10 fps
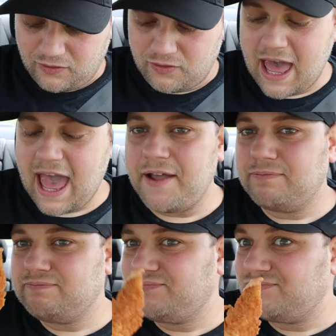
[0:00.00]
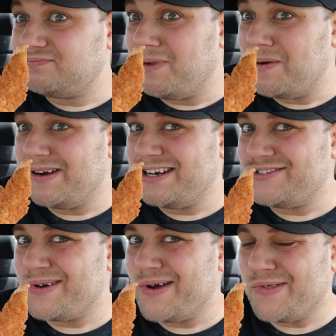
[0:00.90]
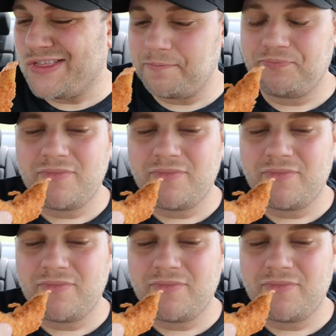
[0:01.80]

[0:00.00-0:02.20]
Okay. Moment of truth.